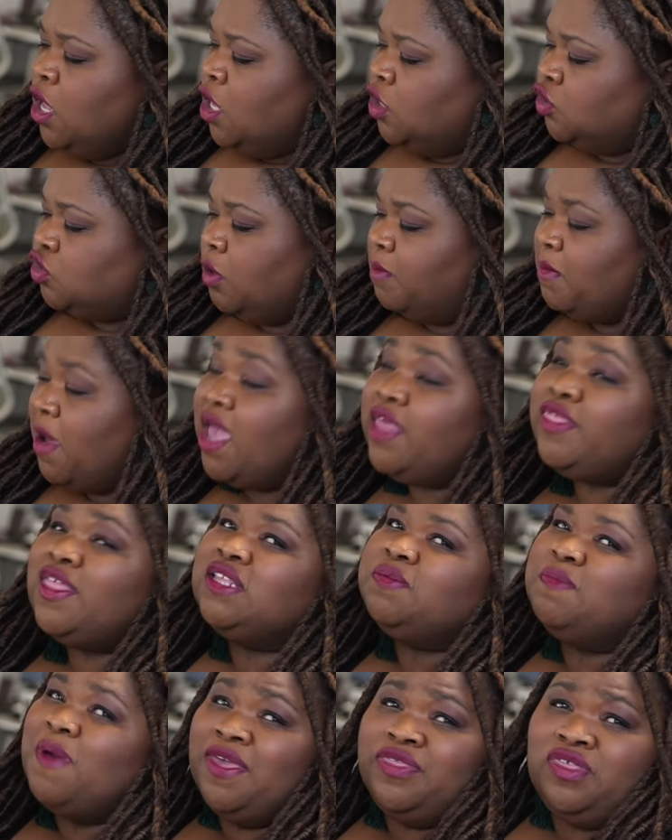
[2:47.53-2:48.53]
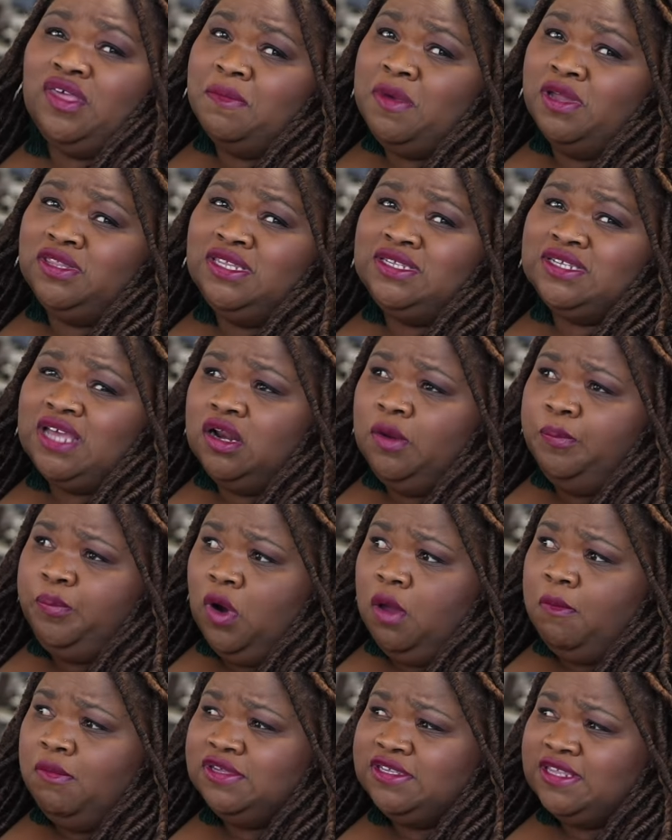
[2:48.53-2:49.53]
So that's my thing about these kind of
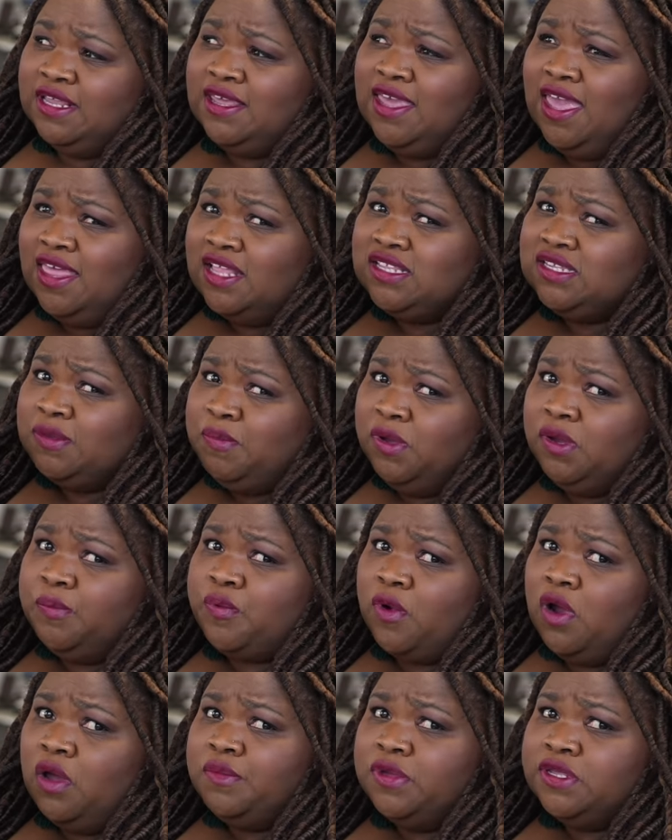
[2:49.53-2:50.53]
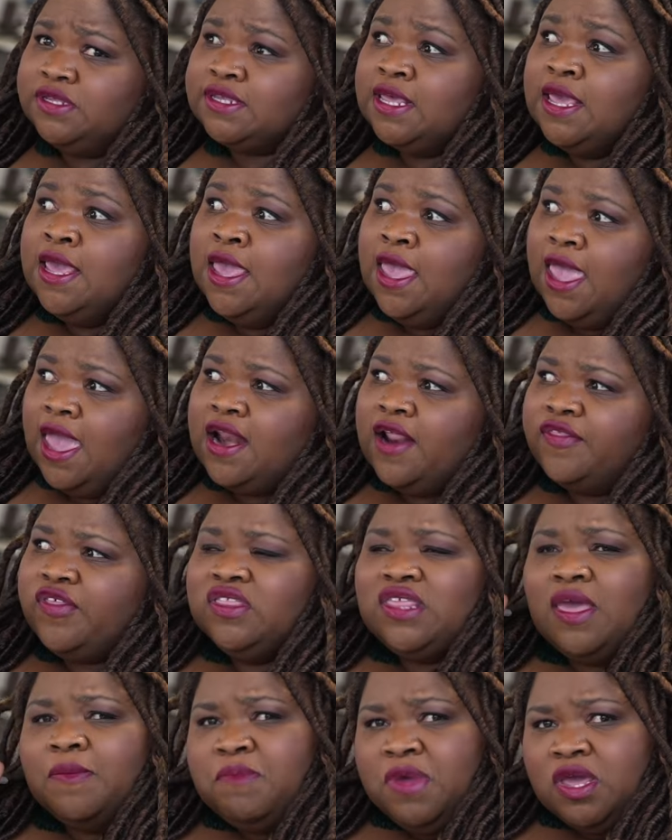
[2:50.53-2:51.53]
promises. Like, yeah, that's a big promise. And I
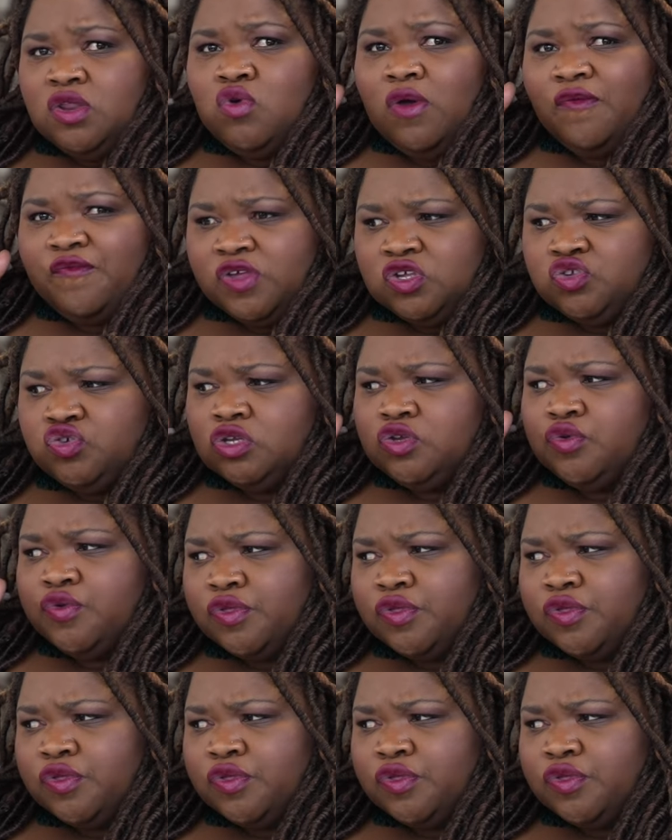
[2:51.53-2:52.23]
think there are many who are frustrated